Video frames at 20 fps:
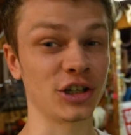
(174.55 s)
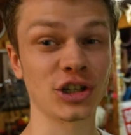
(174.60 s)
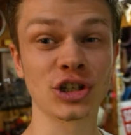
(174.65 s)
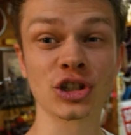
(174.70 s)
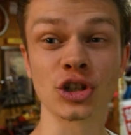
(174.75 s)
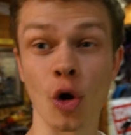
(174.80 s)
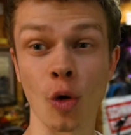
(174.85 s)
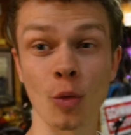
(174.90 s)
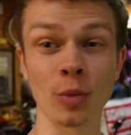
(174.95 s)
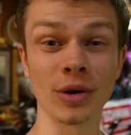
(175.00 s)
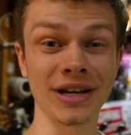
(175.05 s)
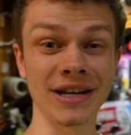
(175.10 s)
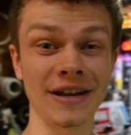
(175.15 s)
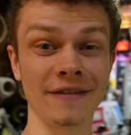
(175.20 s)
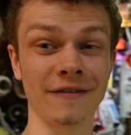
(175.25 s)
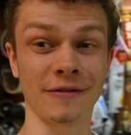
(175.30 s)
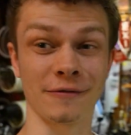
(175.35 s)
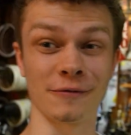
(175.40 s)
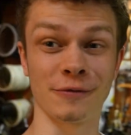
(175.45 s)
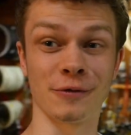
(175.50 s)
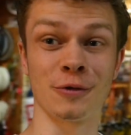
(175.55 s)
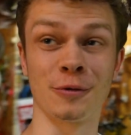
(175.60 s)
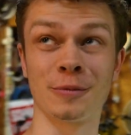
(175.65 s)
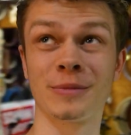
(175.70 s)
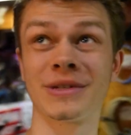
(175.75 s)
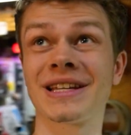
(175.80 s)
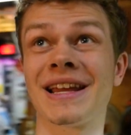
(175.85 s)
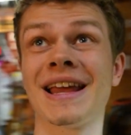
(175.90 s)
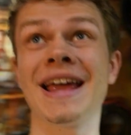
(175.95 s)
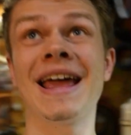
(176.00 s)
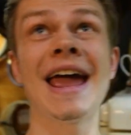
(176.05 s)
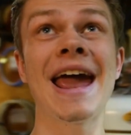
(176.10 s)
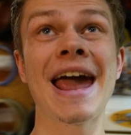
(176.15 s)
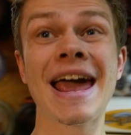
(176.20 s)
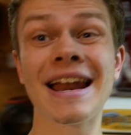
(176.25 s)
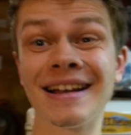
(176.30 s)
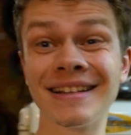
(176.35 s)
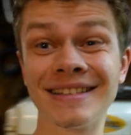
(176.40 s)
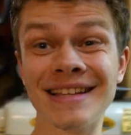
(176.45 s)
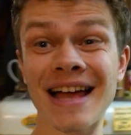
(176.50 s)
so many different rooms,
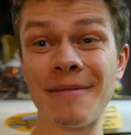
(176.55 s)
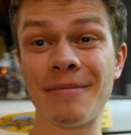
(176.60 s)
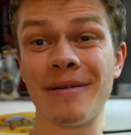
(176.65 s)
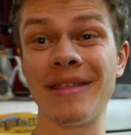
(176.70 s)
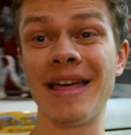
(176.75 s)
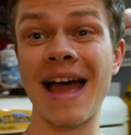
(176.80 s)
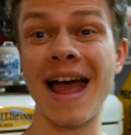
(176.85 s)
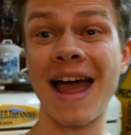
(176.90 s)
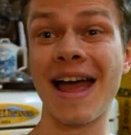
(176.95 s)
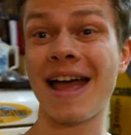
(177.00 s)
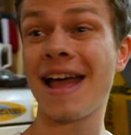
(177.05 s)
and on top of that,